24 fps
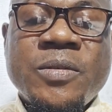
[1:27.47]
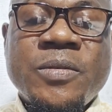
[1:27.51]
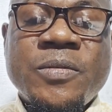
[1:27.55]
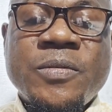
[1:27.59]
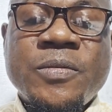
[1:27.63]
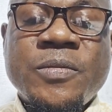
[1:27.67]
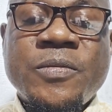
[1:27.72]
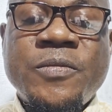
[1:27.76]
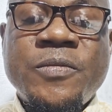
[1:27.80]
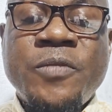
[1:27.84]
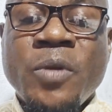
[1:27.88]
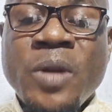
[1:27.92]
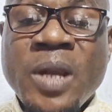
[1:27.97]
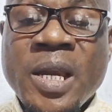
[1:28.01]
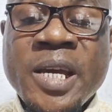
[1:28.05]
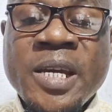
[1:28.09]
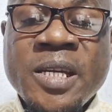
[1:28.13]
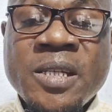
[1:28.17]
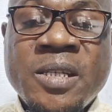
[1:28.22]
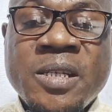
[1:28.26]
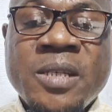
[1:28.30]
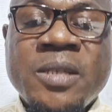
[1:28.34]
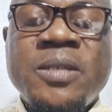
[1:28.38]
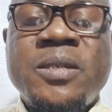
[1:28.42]
for
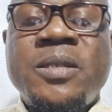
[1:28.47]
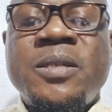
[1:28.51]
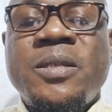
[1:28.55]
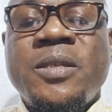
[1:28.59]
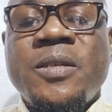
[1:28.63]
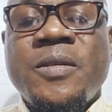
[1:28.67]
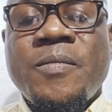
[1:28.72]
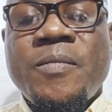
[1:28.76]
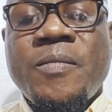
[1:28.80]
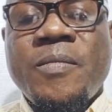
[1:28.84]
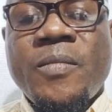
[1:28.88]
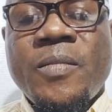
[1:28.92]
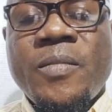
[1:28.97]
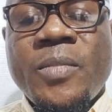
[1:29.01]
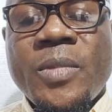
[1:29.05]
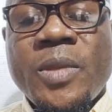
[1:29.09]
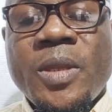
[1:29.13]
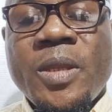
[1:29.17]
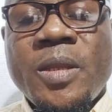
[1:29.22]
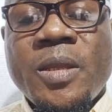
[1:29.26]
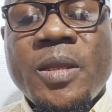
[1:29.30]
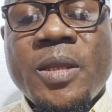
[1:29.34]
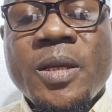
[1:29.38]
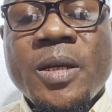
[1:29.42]
ladies.
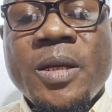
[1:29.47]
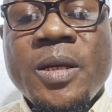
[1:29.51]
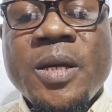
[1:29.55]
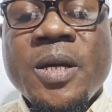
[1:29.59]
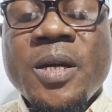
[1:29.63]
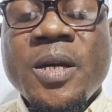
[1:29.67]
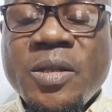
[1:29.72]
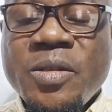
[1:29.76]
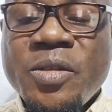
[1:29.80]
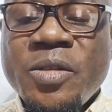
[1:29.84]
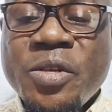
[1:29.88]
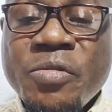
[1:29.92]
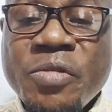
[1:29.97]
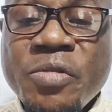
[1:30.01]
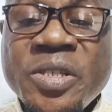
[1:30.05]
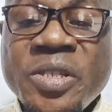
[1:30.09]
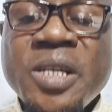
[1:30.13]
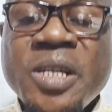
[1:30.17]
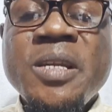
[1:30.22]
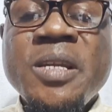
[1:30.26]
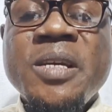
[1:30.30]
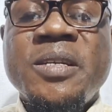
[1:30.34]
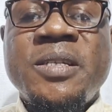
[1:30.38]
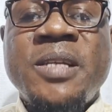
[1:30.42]
The
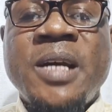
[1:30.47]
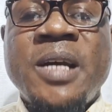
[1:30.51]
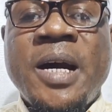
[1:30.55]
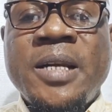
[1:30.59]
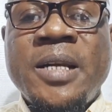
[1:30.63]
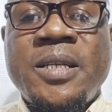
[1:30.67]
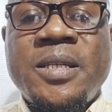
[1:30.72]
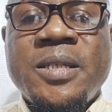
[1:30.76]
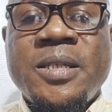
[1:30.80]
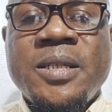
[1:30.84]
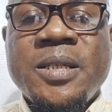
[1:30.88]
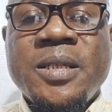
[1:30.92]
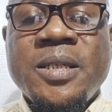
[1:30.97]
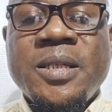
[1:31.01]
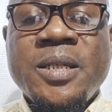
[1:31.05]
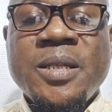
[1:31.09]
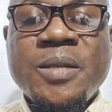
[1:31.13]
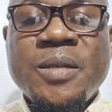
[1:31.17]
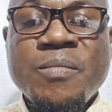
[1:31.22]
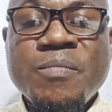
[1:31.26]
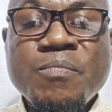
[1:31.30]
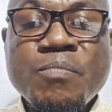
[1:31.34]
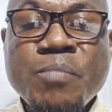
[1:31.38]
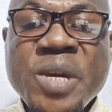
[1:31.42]
reason is that
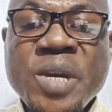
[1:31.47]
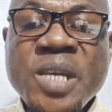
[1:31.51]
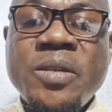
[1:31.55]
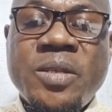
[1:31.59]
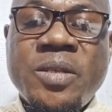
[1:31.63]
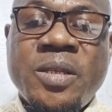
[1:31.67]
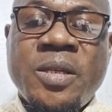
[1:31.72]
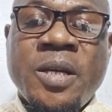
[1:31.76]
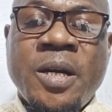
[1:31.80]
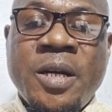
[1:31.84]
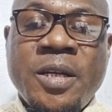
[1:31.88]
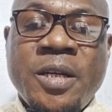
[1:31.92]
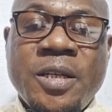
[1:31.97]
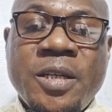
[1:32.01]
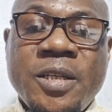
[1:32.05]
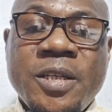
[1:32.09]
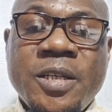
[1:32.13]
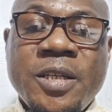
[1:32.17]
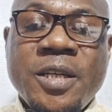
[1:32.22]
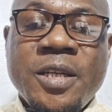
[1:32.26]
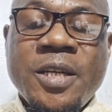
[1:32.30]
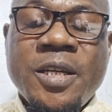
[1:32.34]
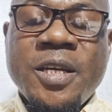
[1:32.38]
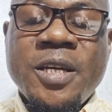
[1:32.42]
Mr.
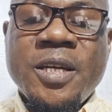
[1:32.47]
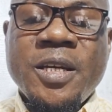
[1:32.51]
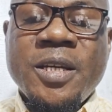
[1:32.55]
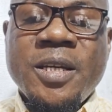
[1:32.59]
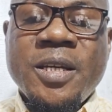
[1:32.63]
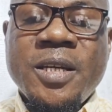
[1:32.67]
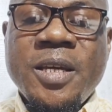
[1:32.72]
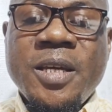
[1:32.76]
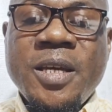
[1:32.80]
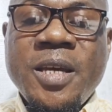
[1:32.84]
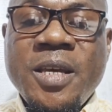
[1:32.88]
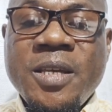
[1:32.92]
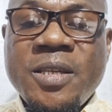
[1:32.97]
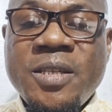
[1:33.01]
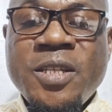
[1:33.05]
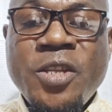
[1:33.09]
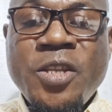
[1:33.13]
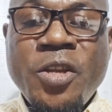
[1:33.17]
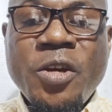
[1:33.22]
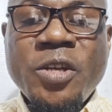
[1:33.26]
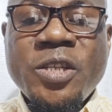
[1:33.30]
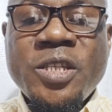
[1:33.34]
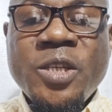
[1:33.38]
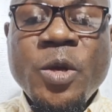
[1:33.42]
is
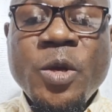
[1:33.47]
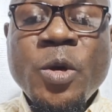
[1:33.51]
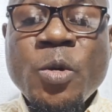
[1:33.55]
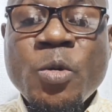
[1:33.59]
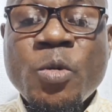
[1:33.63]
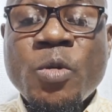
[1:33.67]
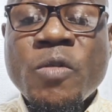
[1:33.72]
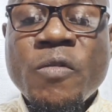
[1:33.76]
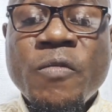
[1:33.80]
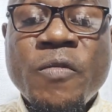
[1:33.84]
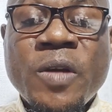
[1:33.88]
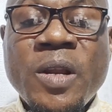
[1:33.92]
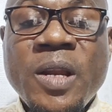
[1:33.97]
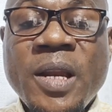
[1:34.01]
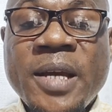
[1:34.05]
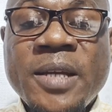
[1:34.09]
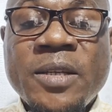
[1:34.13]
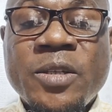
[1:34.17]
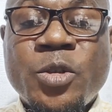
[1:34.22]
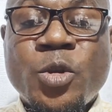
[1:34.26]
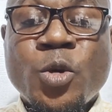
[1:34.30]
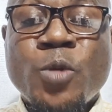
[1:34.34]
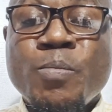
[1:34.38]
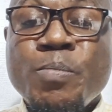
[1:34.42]
not
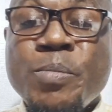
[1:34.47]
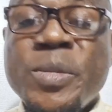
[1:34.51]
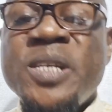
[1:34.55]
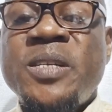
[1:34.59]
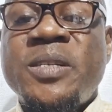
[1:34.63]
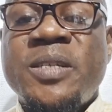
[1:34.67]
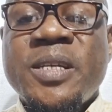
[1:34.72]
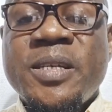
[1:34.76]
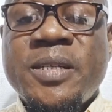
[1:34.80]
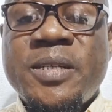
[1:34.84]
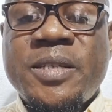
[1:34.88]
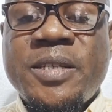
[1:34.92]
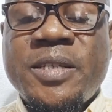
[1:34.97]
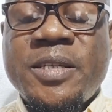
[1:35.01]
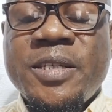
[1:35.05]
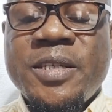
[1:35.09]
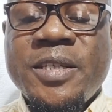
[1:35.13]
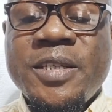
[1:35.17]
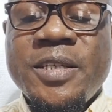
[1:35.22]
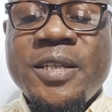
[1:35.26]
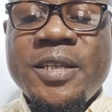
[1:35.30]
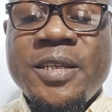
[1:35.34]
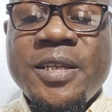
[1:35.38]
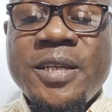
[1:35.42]
equivalent to Mrs.
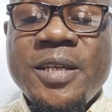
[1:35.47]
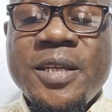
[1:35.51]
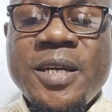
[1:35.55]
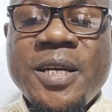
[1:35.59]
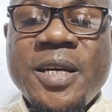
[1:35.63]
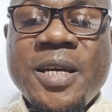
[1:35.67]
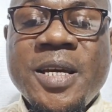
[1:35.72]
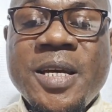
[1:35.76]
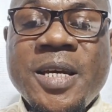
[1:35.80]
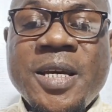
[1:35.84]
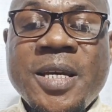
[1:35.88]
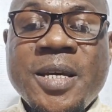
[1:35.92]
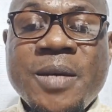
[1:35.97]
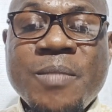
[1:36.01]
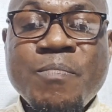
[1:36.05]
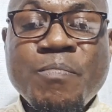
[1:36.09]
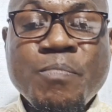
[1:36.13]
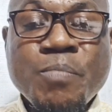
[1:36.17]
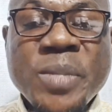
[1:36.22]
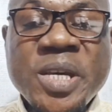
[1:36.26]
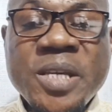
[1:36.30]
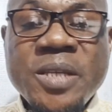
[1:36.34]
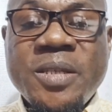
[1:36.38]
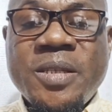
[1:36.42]

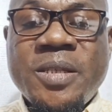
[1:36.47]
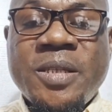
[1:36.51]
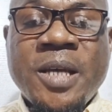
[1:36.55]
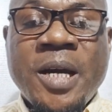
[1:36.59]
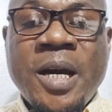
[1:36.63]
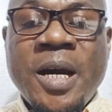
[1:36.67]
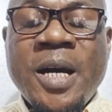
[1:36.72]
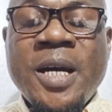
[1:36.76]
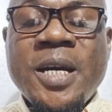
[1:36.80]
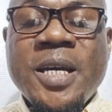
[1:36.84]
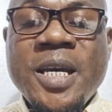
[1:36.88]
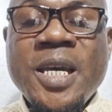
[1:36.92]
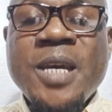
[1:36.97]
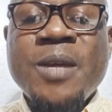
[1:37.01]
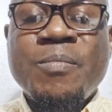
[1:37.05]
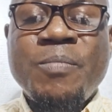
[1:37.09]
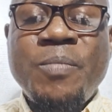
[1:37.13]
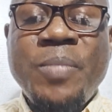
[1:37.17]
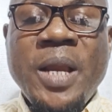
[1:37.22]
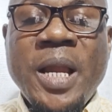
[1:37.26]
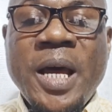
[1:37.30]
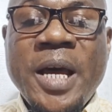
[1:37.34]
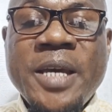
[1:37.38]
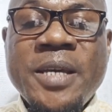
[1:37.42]
Mr.
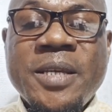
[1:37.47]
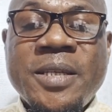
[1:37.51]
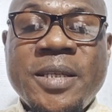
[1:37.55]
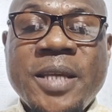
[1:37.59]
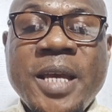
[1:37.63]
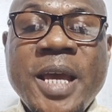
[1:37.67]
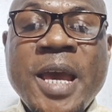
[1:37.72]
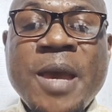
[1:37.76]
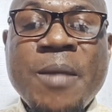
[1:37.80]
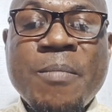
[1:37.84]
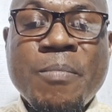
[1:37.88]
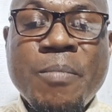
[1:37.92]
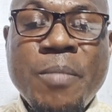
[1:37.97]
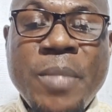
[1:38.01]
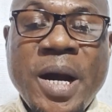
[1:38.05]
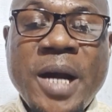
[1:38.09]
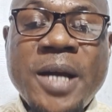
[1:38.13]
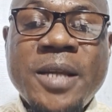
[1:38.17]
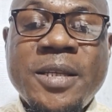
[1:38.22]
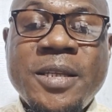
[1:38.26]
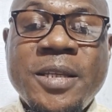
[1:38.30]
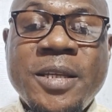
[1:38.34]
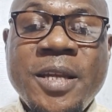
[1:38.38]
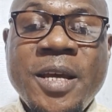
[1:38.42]
implies a
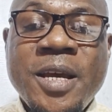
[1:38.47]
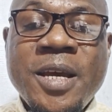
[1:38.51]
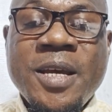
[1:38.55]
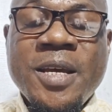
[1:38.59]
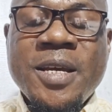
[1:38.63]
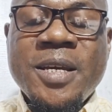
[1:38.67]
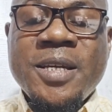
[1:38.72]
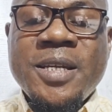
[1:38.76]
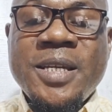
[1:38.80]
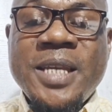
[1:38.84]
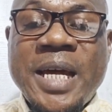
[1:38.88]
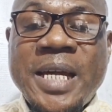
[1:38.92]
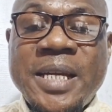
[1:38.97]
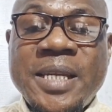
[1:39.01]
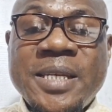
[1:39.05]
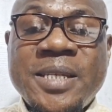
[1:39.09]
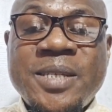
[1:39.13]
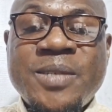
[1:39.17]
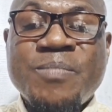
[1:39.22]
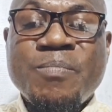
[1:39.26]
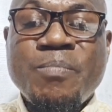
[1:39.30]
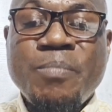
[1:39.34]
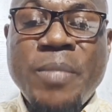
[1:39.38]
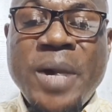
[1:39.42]
man that
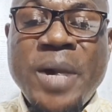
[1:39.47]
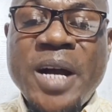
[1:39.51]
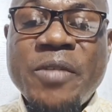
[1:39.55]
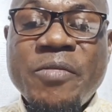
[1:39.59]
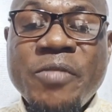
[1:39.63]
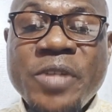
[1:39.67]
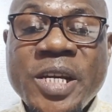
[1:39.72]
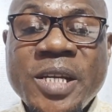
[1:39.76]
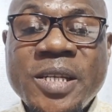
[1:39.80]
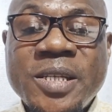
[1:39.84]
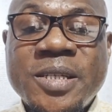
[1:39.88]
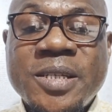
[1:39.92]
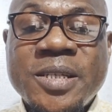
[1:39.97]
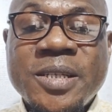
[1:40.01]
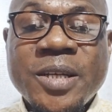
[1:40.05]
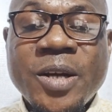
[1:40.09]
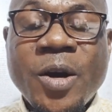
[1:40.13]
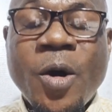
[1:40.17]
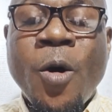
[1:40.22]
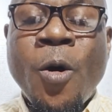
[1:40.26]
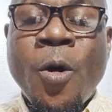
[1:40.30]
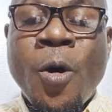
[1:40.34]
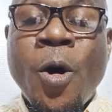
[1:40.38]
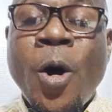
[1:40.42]
is married
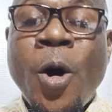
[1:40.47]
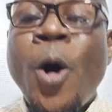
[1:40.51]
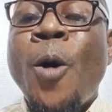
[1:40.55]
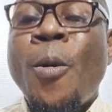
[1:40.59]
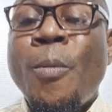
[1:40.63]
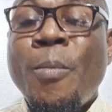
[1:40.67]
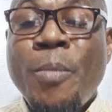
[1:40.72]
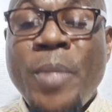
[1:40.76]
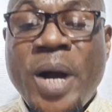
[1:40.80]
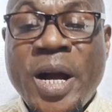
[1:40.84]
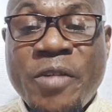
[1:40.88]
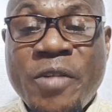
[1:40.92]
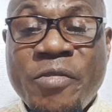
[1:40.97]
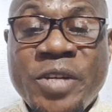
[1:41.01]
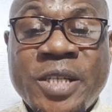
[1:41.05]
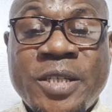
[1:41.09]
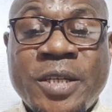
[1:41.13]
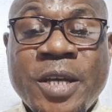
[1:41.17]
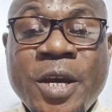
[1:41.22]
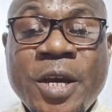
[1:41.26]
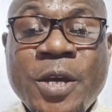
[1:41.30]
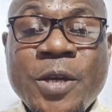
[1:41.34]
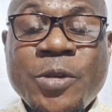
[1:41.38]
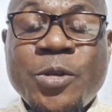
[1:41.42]
or
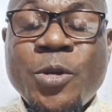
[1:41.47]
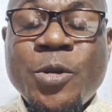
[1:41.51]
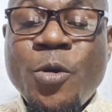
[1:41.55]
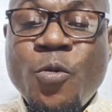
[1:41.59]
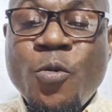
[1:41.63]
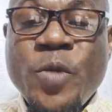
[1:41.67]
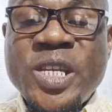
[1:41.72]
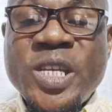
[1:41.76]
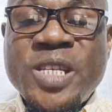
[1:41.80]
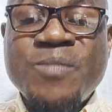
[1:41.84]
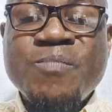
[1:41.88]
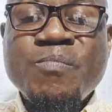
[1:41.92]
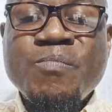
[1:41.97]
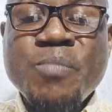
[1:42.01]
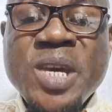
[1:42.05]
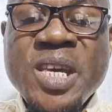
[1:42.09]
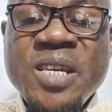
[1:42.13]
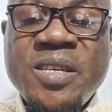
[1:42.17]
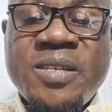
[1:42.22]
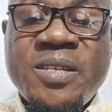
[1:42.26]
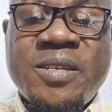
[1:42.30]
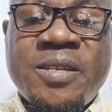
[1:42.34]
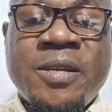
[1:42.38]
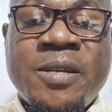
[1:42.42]
unmarried. So with
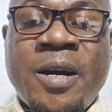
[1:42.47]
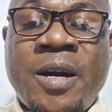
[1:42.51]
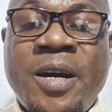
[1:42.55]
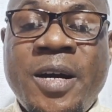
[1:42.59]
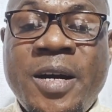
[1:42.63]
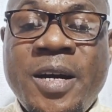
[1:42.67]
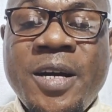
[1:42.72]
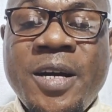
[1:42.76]
Mr.,